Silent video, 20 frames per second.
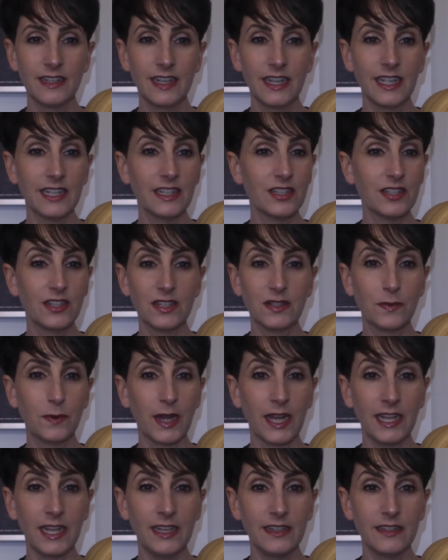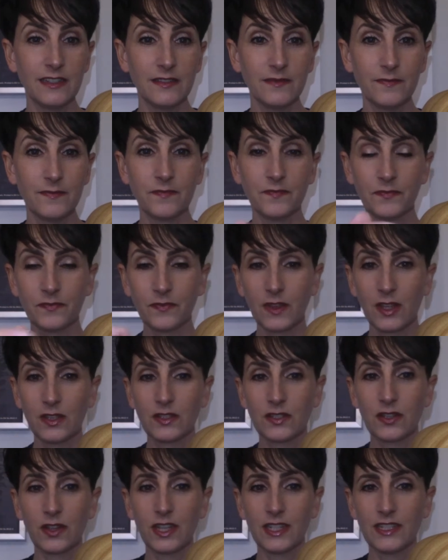It's just white.
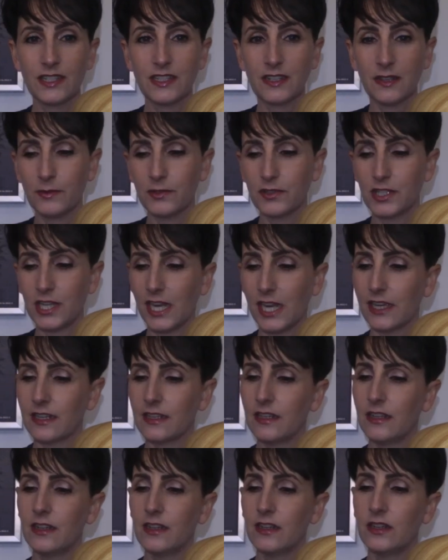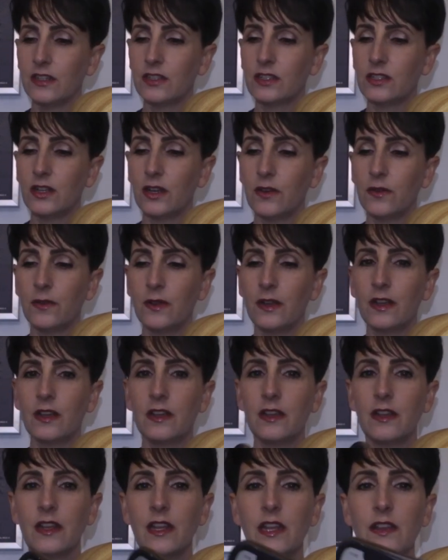So let's double check. So
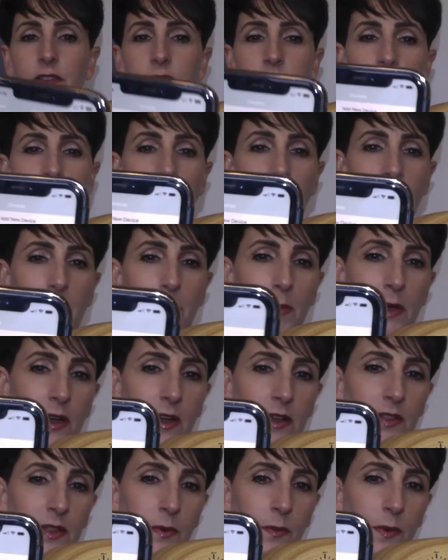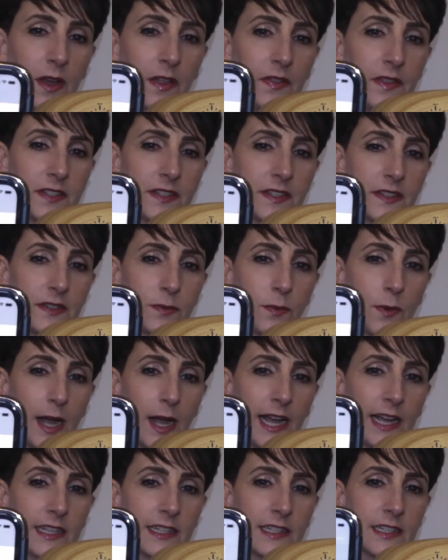if you tap on the one, this is
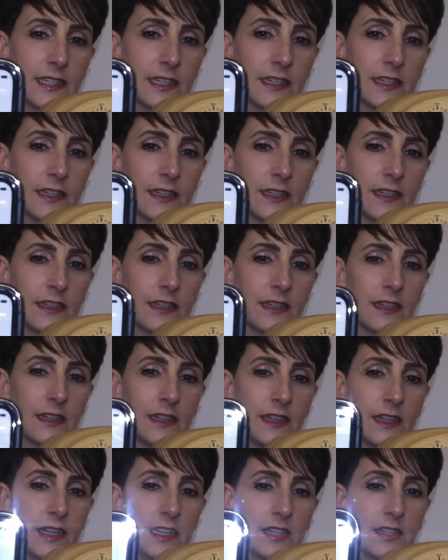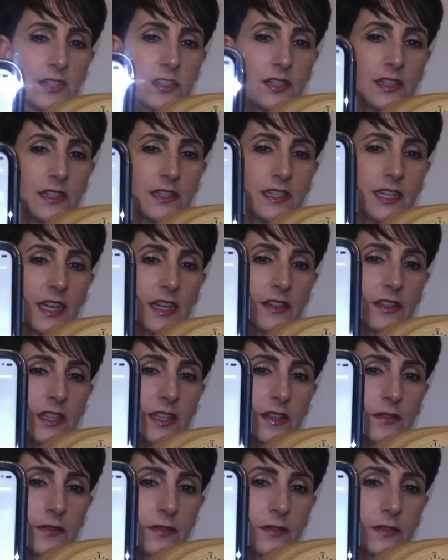wax, it should tell
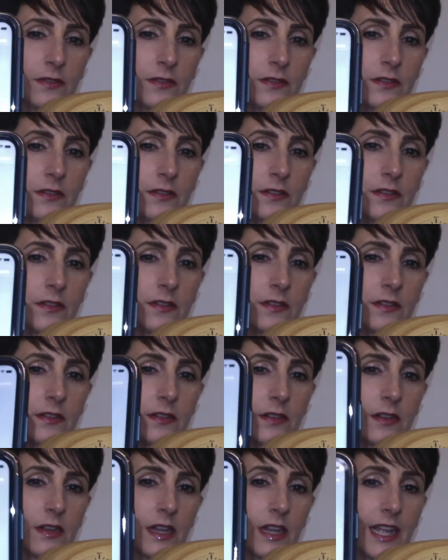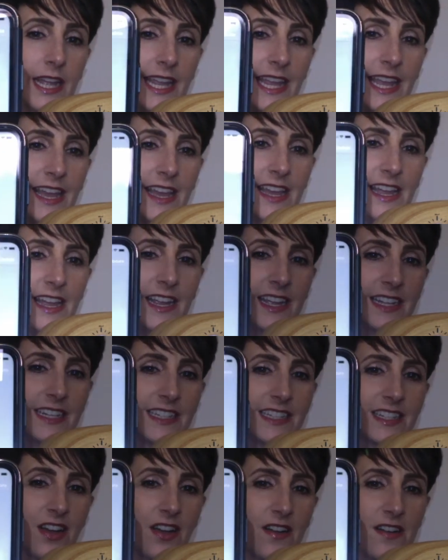you, yay, it's
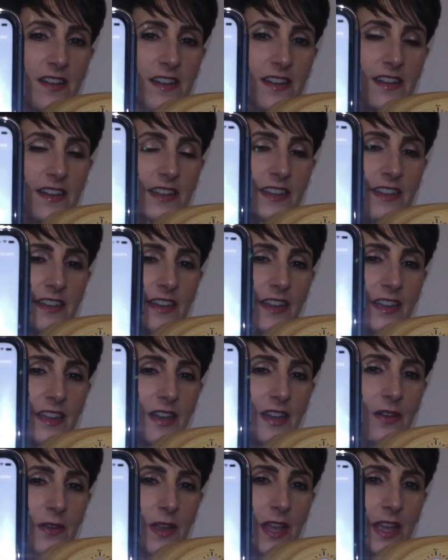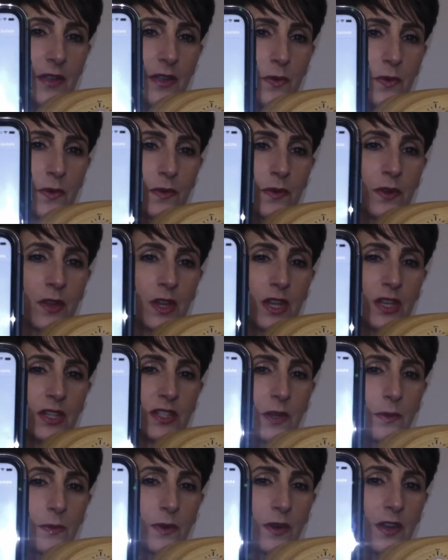on. Okay, cool.
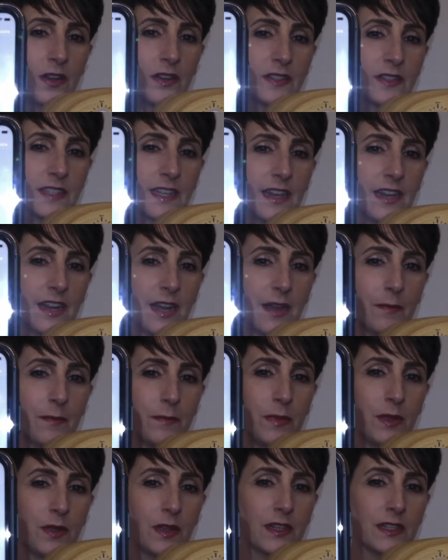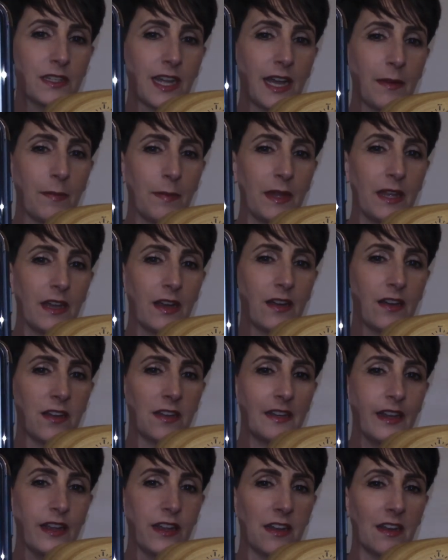So we're all set up. You can tap it on
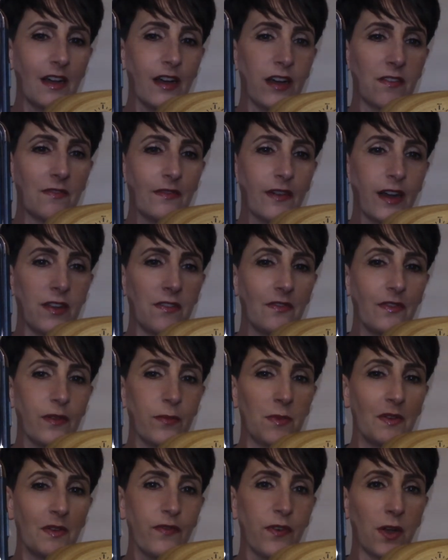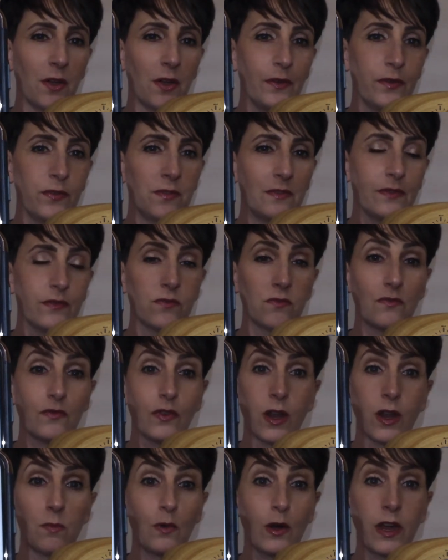and off right from your phone,
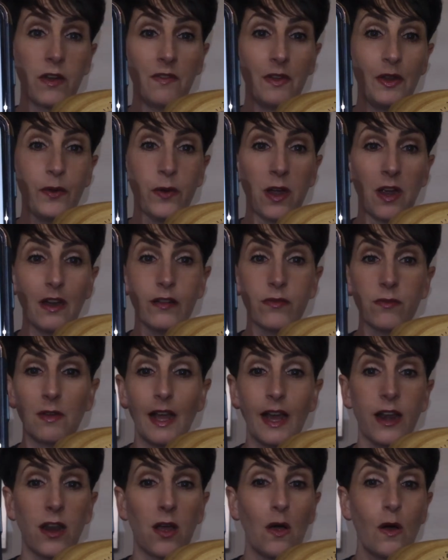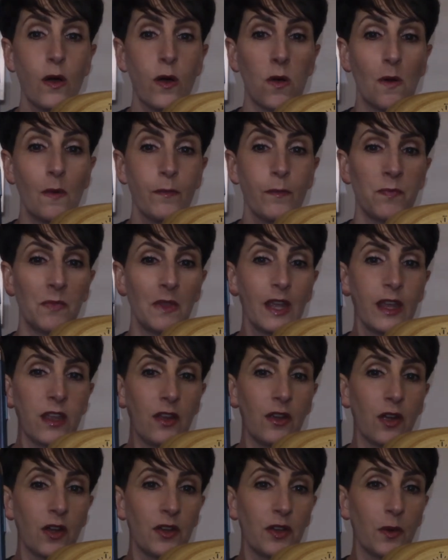from wherever you are. At home,
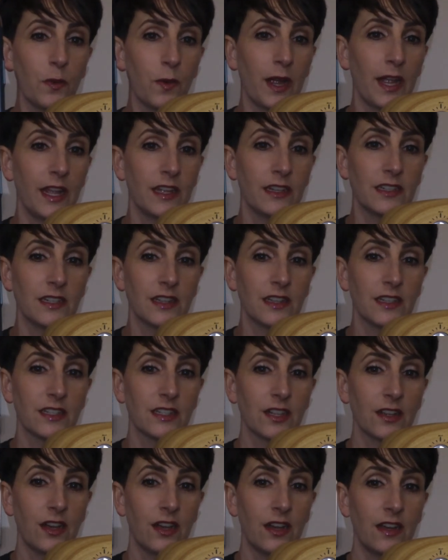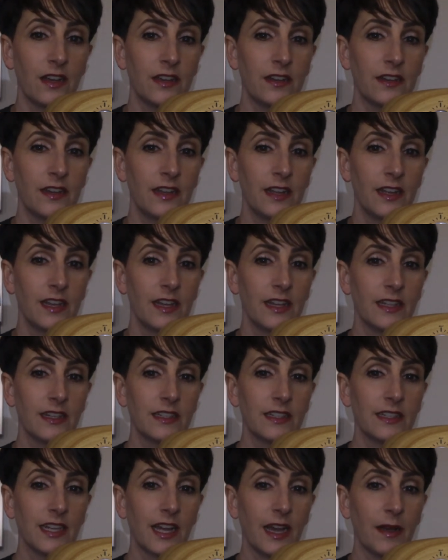you're on your way into the salon,
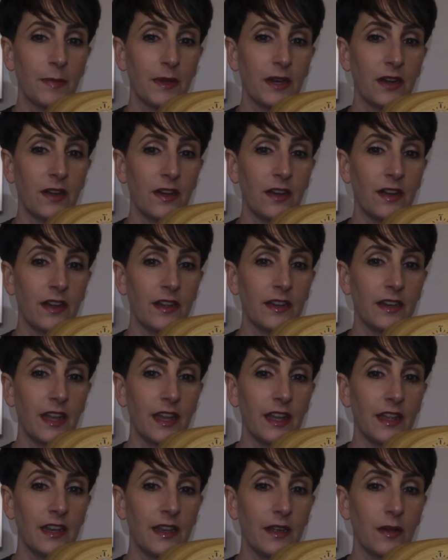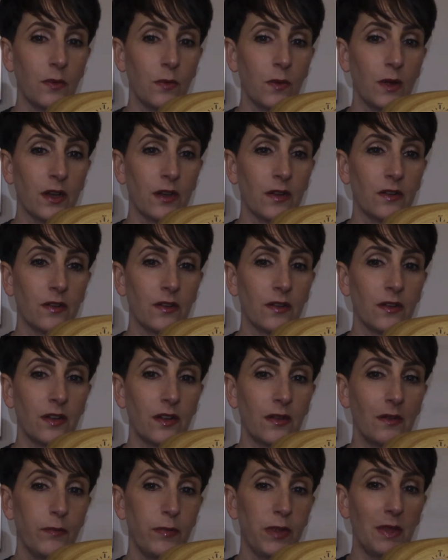tap it on, and it will
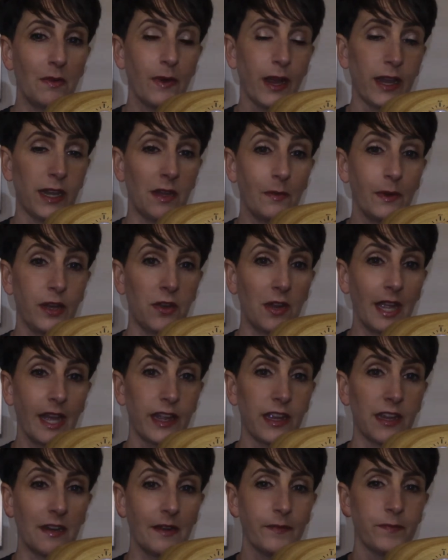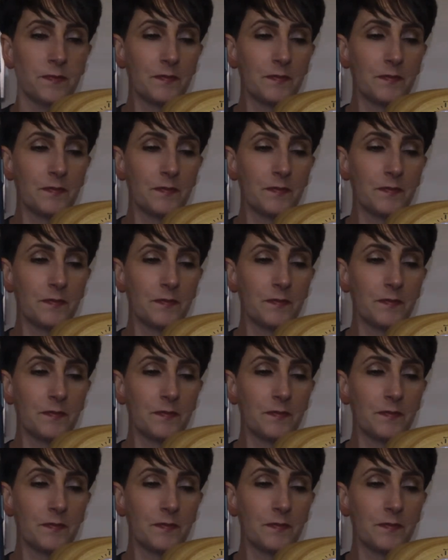be ready when you get here.